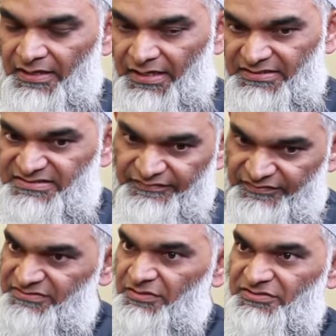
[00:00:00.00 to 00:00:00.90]
And
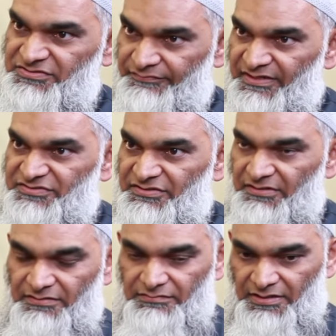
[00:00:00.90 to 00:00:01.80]
7 is also mentioned
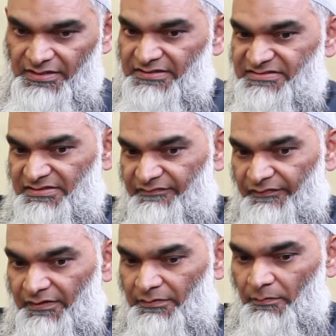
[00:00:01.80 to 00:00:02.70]
in the Quran in a
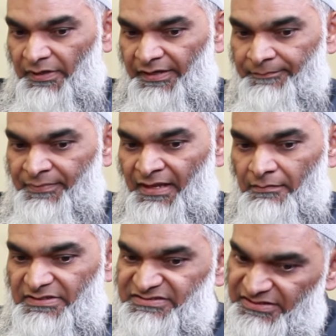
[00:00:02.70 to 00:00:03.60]
significant way.
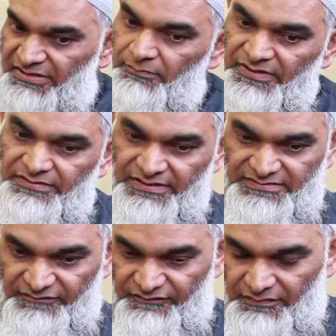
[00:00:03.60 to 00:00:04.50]
But sticking with
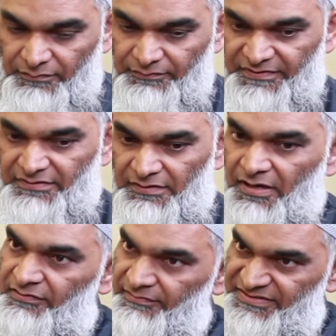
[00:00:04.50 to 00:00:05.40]
19 for the moment, there
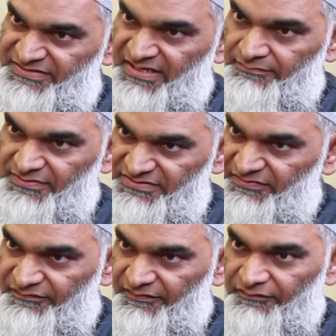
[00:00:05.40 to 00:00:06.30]
are other examples,
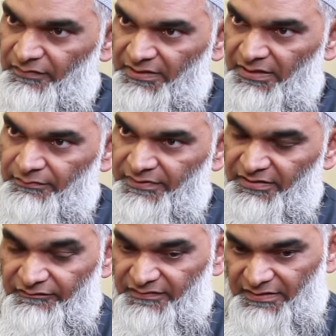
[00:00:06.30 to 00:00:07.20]
if, if you of allow course, me,
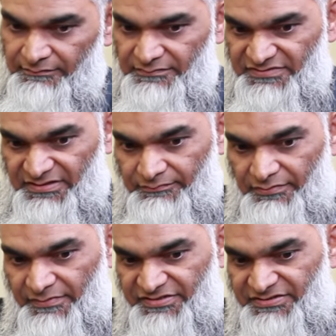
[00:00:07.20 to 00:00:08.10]
yes, and if time, time
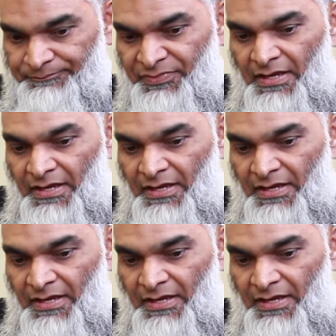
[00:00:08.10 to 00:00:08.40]
permits.